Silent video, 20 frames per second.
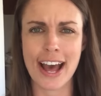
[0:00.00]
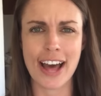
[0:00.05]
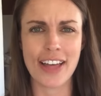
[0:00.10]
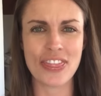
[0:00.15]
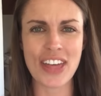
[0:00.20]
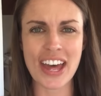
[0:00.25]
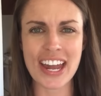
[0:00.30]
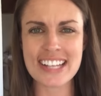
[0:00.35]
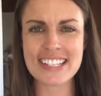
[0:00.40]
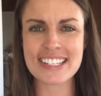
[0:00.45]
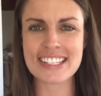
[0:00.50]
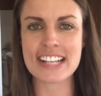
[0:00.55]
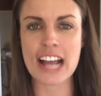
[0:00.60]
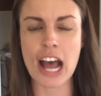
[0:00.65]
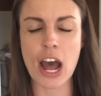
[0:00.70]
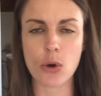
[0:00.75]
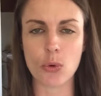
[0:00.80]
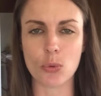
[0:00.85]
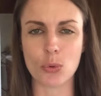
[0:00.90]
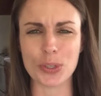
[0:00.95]
That is
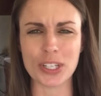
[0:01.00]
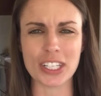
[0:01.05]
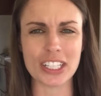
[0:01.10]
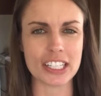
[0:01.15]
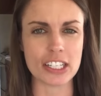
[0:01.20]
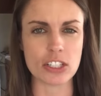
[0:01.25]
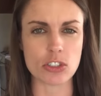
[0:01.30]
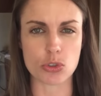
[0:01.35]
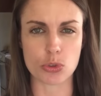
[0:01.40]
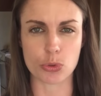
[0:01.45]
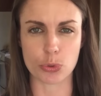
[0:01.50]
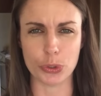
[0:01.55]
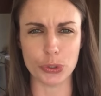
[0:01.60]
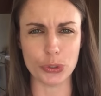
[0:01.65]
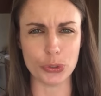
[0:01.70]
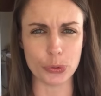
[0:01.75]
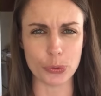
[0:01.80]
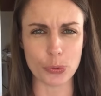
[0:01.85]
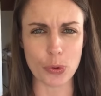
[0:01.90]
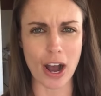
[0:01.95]
not really
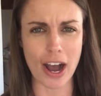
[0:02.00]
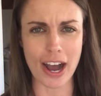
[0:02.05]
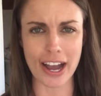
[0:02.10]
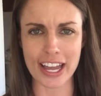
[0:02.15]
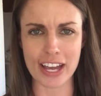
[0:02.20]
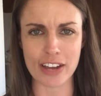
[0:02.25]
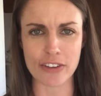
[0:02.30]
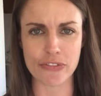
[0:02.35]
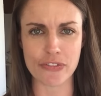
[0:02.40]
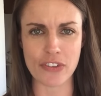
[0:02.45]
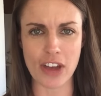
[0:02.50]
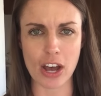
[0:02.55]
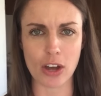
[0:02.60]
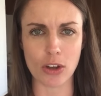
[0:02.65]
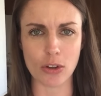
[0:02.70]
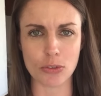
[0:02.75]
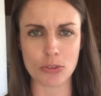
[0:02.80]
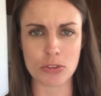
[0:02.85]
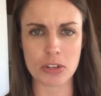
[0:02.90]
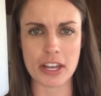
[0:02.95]
true, I have found.